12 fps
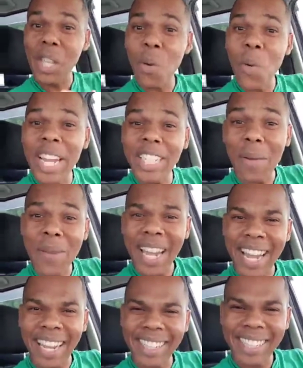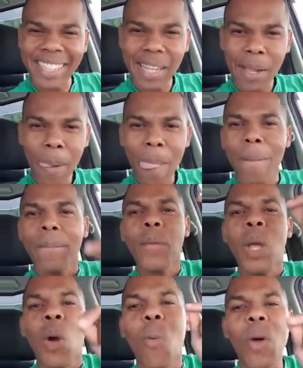you see, we Jamaicans,
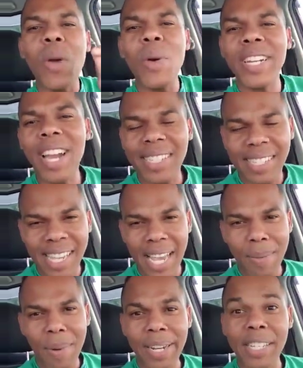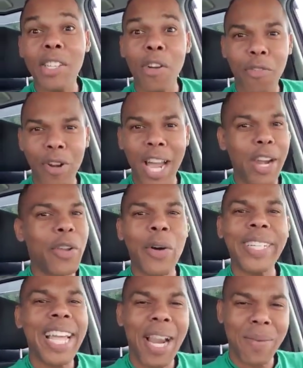we would not see anybody suffering
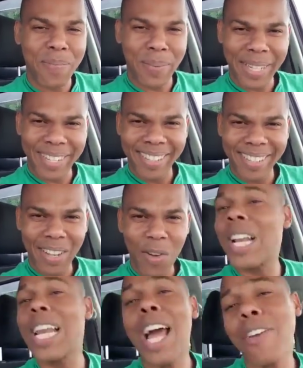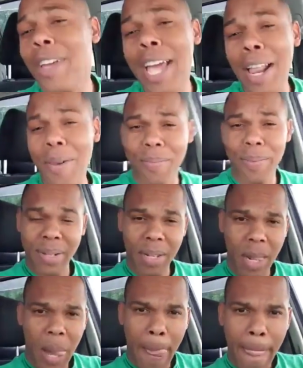and don't help. We're glad for help.
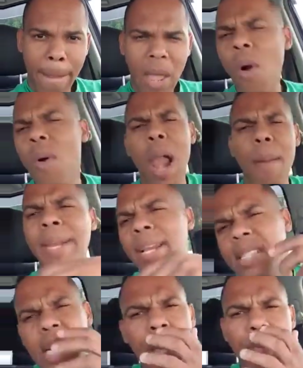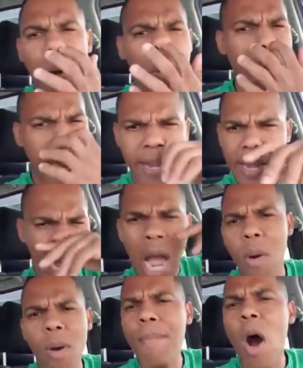And we all make them sleep on our bed,
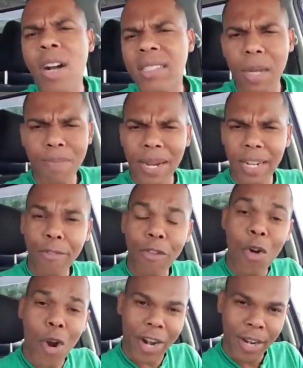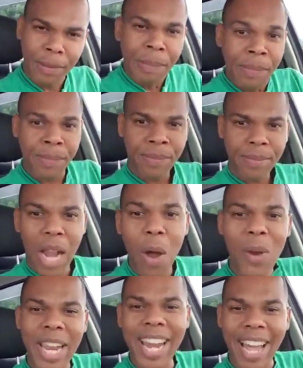and we bunk sit on the floor.
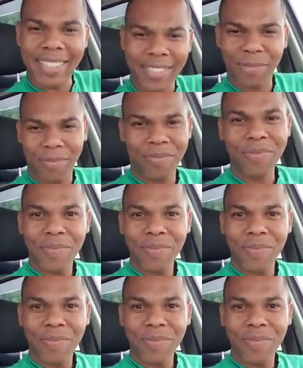And we that.